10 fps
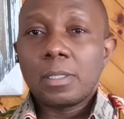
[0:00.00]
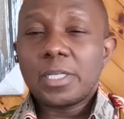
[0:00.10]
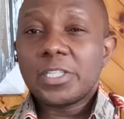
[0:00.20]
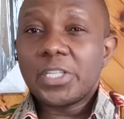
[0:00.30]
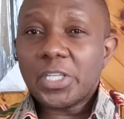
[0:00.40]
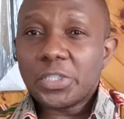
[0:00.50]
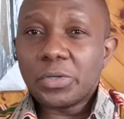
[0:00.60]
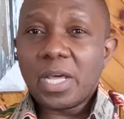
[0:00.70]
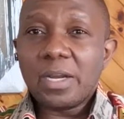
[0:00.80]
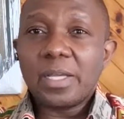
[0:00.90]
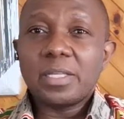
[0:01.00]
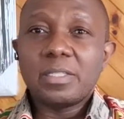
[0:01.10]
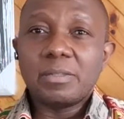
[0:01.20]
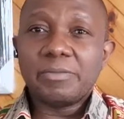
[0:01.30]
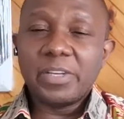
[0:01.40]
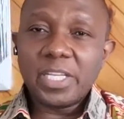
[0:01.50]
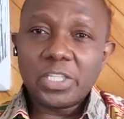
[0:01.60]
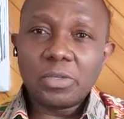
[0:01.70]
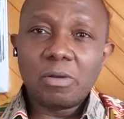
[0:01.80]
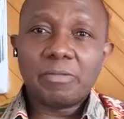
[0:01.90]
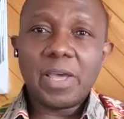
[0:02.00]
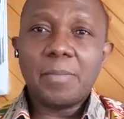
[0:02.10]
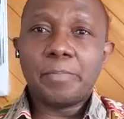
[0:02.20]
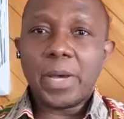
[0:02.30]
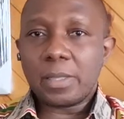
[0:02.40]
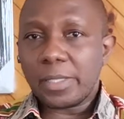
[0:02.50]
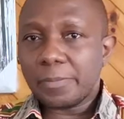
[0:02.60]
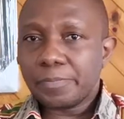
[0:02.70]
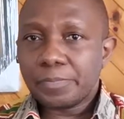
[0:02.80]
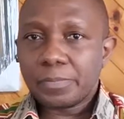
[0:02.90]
The dictionary definition of empathy